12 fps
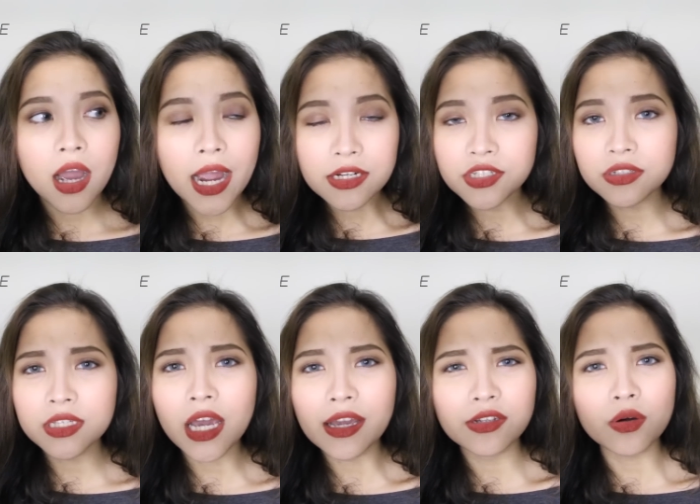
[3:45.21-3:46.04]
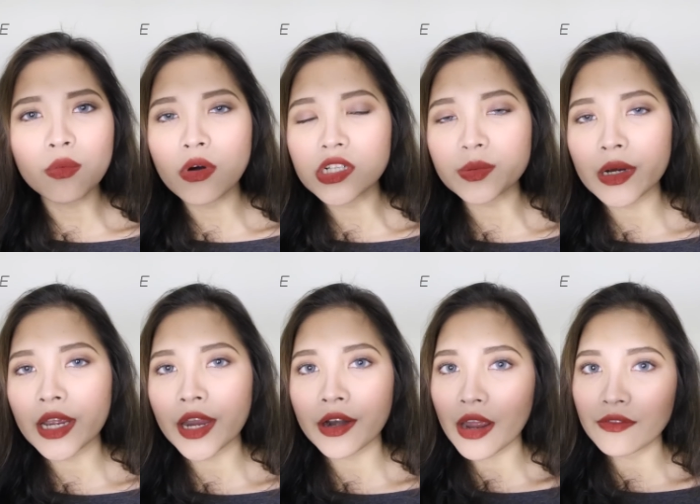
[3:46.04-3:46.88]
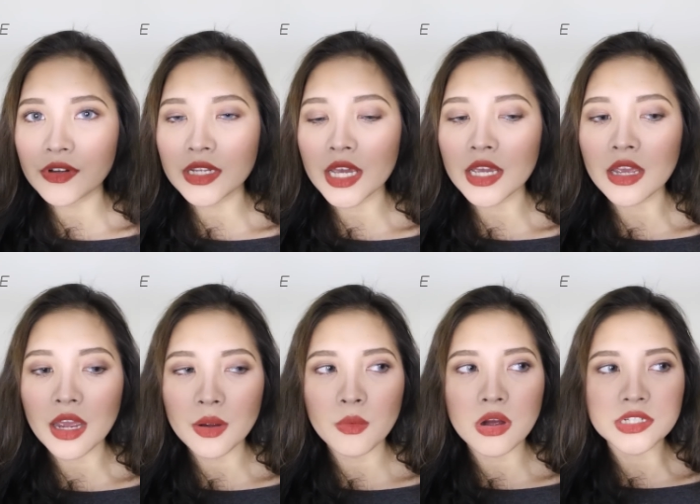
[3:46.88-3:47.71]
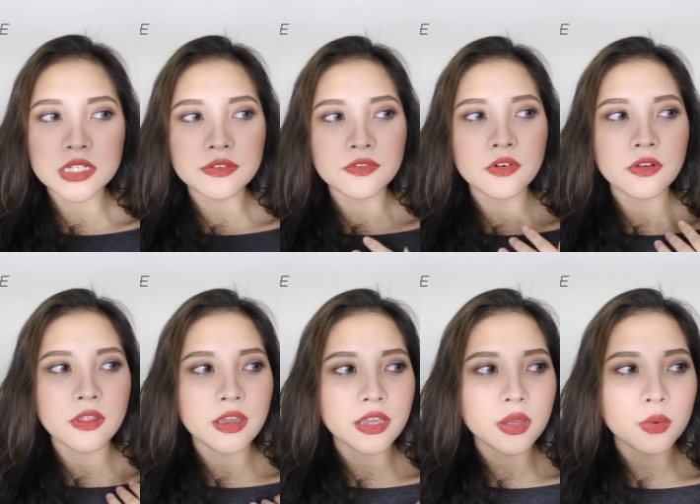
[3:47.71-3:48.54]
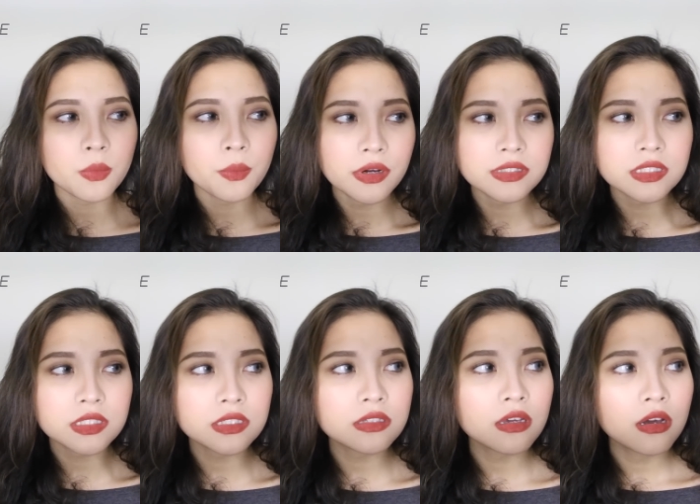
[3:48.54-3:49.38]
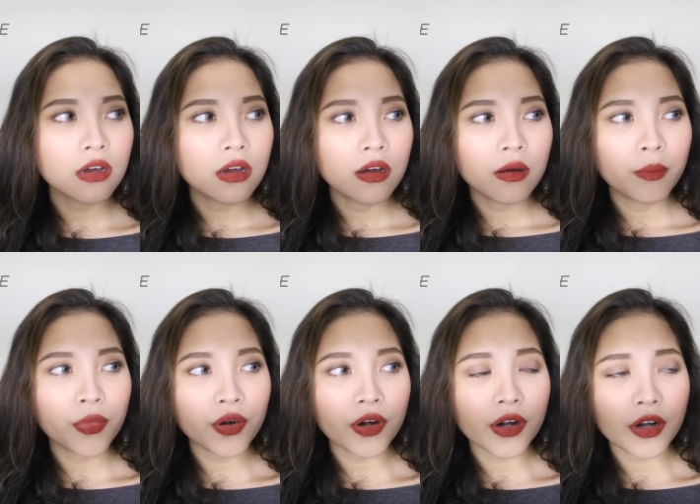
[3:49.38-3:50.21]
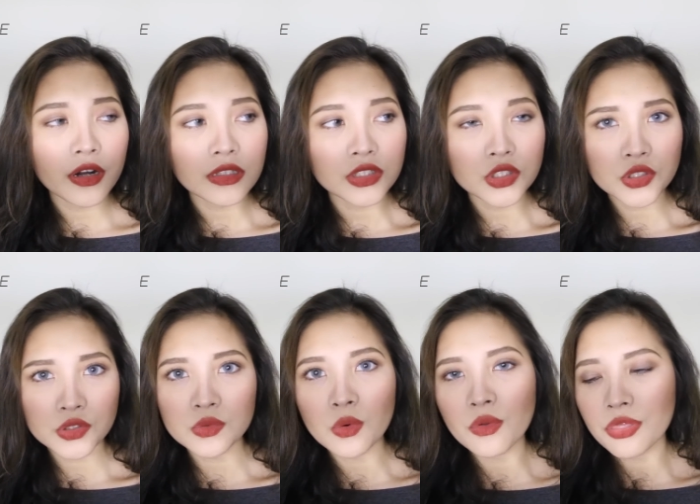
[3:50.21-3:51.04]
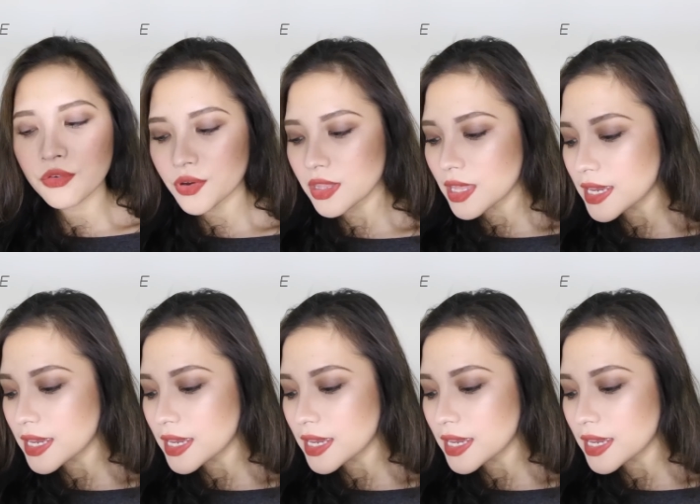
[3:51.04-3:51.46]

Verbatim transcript: actually I don't wash my hair every day I wash it for like once per two or three